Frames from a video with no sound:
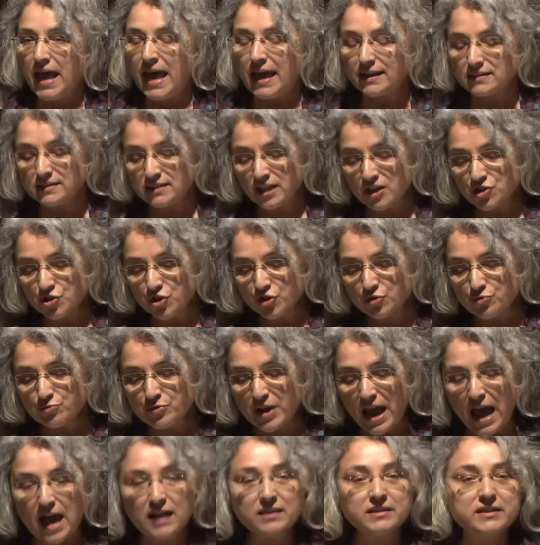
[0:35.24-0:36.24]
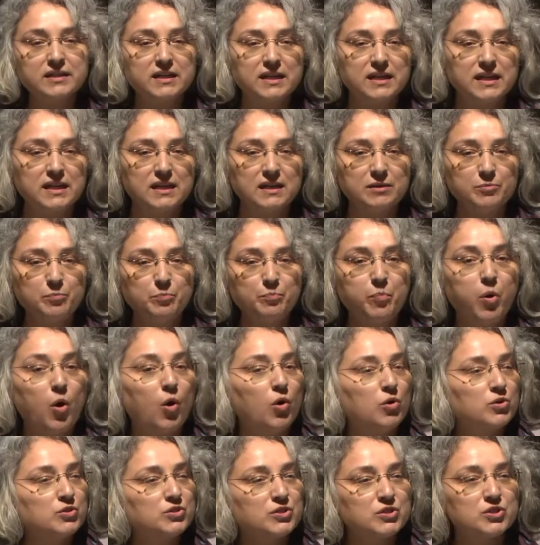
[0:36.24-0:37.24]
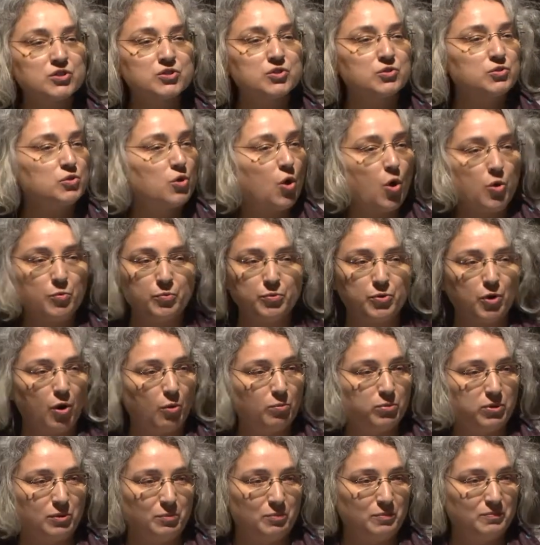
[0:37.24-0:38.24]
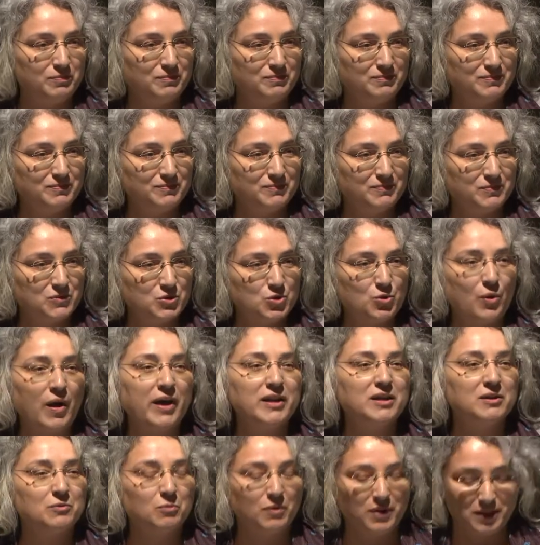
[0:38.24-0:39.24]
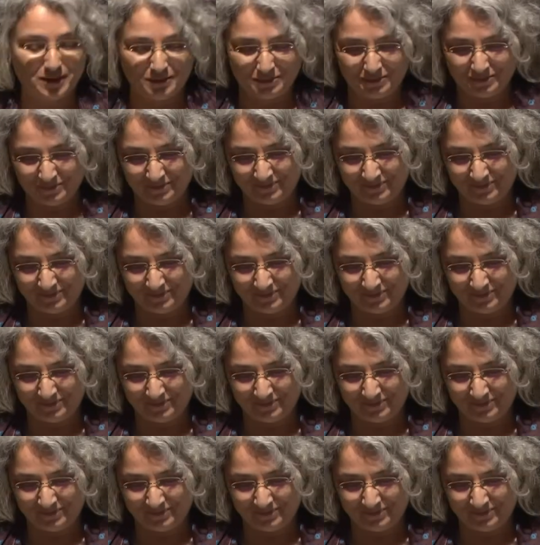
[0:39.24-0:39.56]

And such a reality poses no problem to anyone.